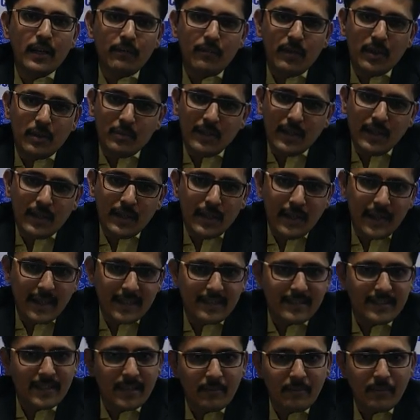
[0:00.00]
will be
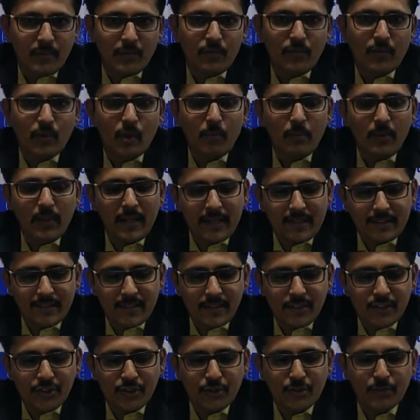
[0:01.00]
exempt from
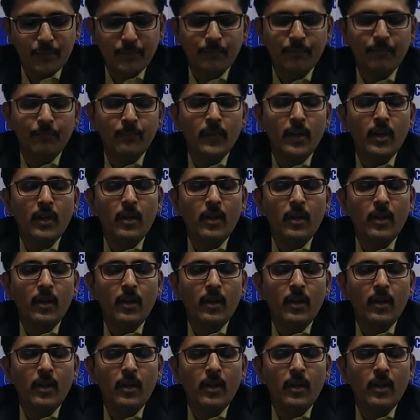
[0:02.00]
taxation.